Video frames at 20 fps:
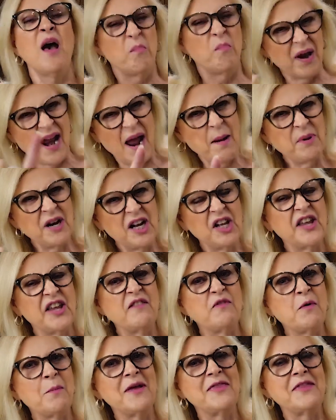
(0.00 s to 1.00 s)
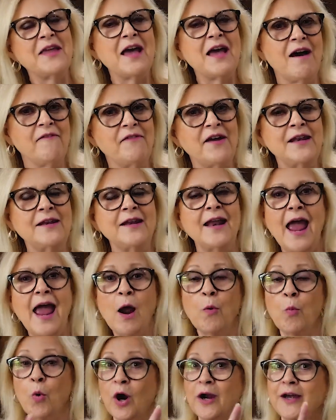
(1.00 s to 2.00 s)
But I'm going to leave them in the oven
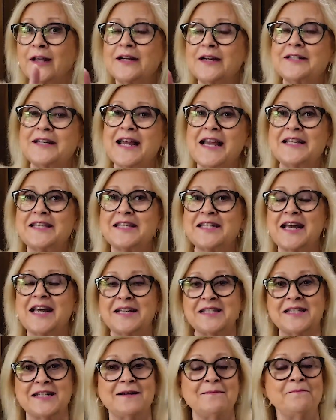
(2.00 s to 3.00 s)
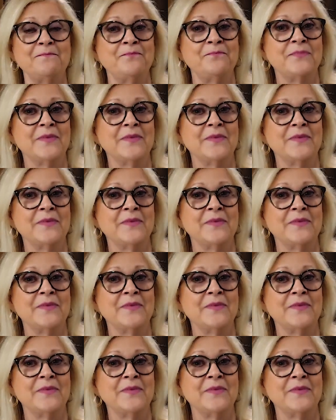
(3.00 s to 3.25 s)
and we're going to taste test them.